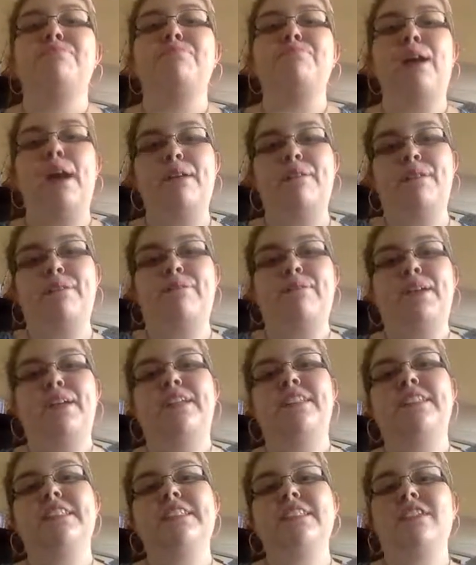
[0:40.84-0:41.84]
My
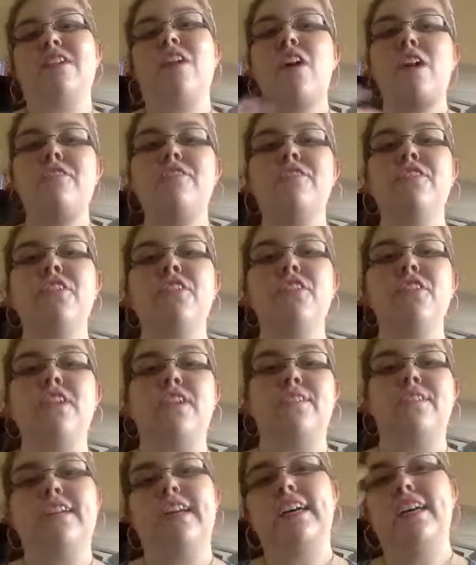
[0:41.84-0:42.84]
rewards. So they're all for
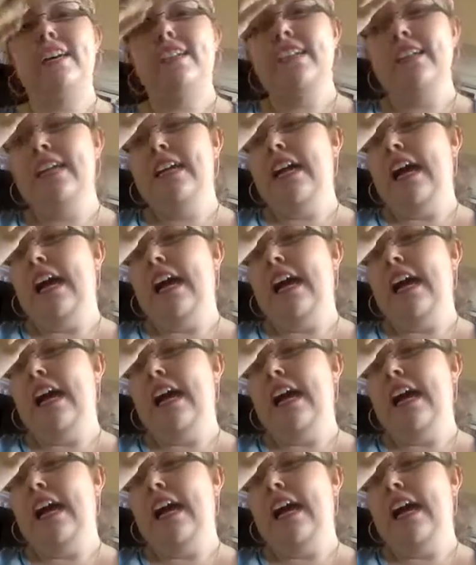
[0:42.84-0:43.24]
Luna.